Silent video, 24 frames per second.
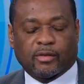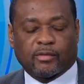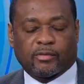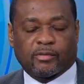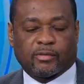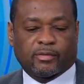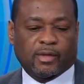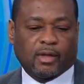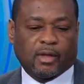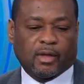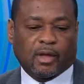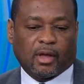of
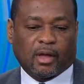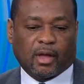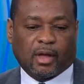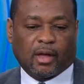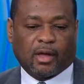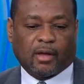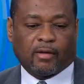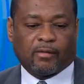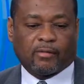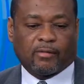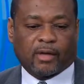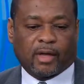
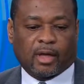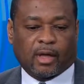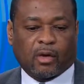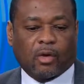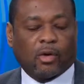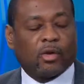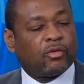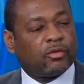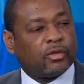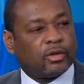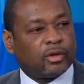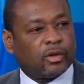
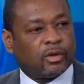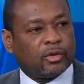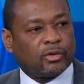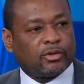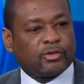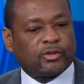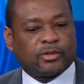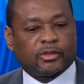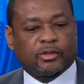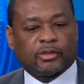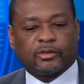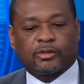
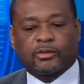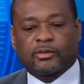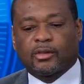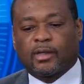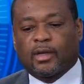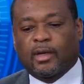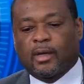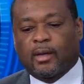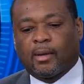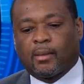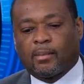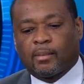overdoses,
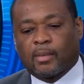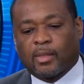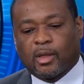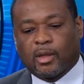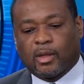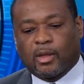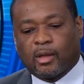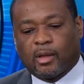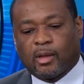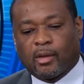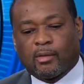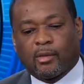
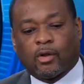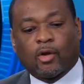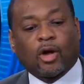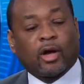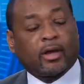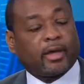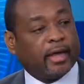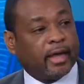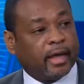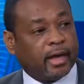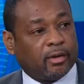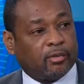
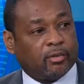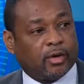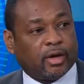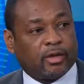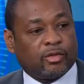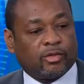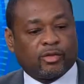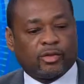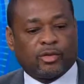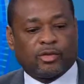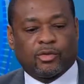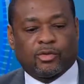Narcan
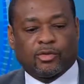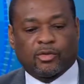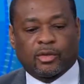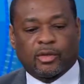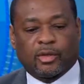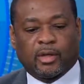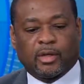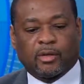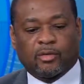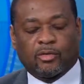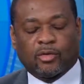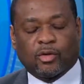rescues,
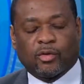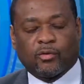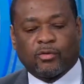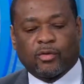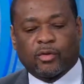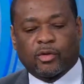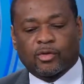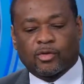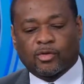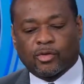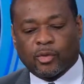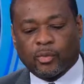and so
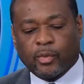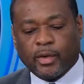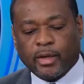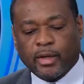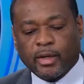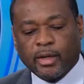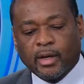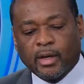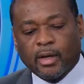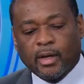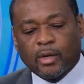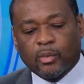forth. So
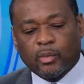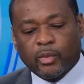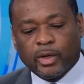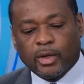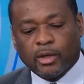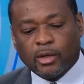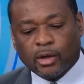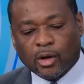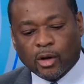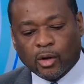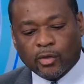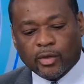we
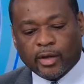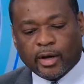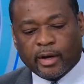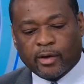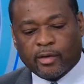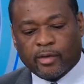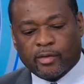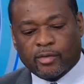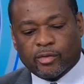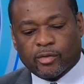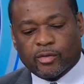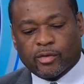know the
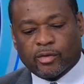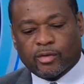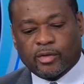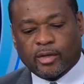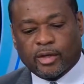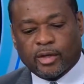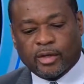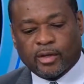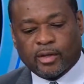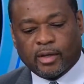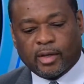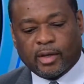areas of the
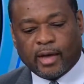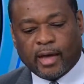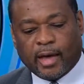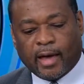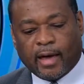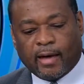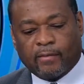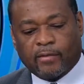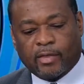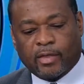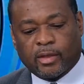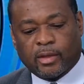city that
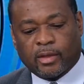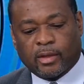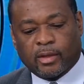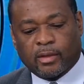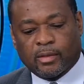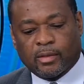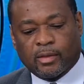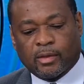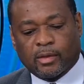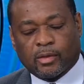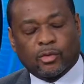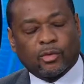have
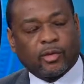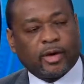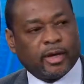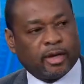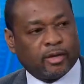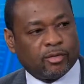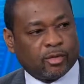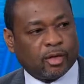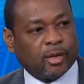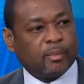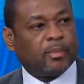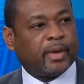the
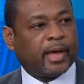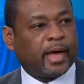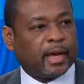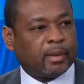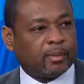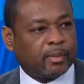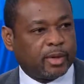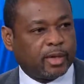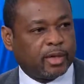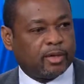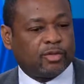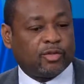greatest
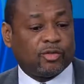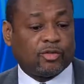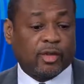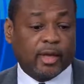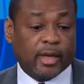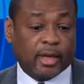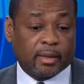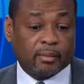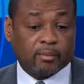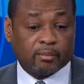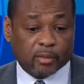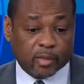impact, but as you
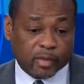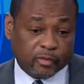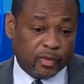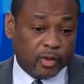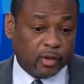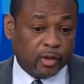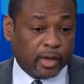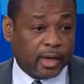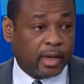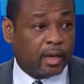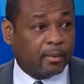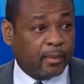said, if
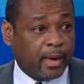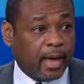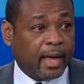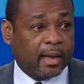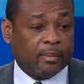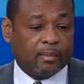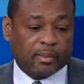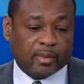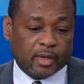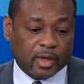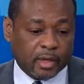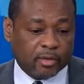you look at a
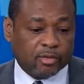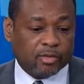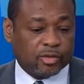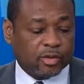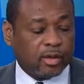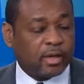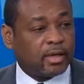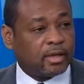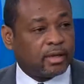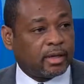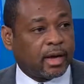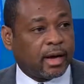map, it's
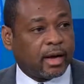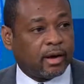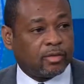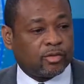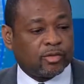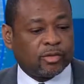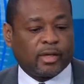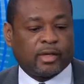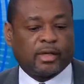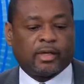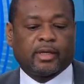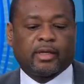the entire
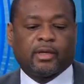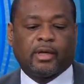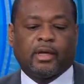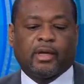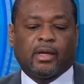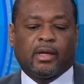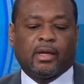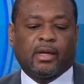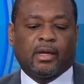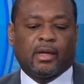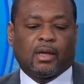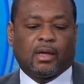city.
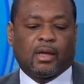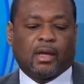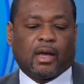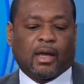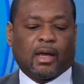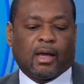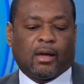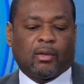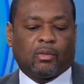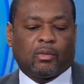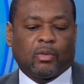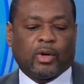
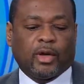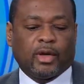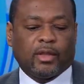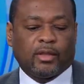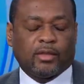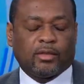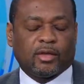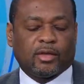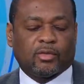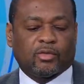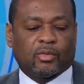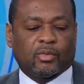One of
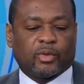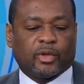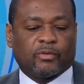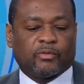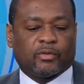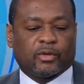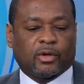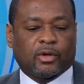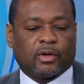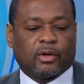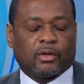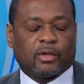the things that
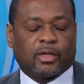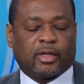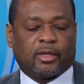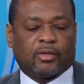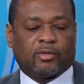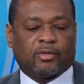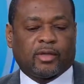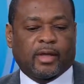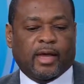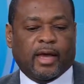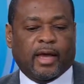we've learned is